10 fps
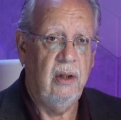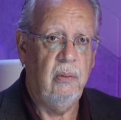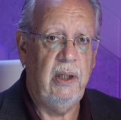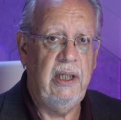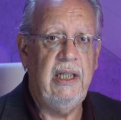
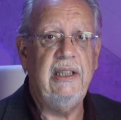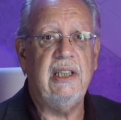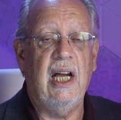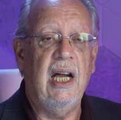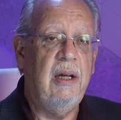We need
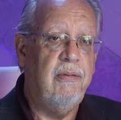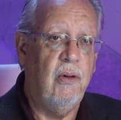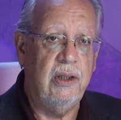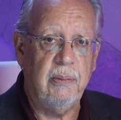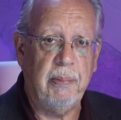time
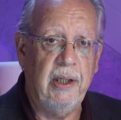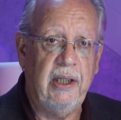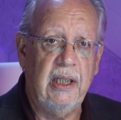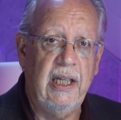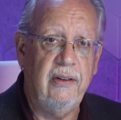for it to percolate